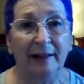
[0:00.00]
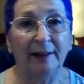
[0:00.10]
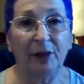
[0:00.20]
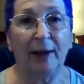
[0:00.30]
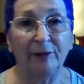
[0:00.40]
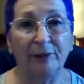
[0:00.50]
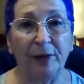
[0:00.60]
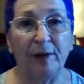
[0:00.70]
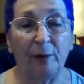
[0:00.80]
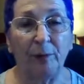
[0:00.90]
because I could
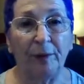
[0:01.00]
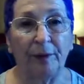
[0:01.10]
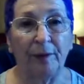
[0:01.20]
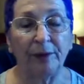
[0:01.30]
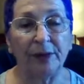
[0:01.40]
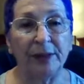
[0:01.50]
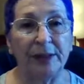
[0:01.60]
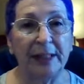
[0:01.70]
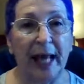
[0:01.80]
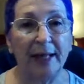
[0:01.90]
figure out where the
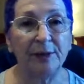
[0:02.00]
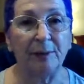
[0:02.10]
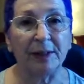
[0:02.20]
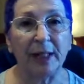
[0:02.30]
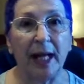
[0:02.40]
closest gas was.